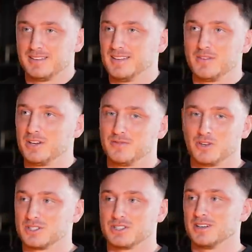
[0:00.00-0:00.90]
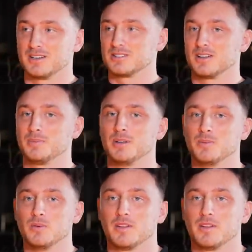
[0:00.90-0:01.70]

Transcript: if like I'd have vlogged the journey, because like people,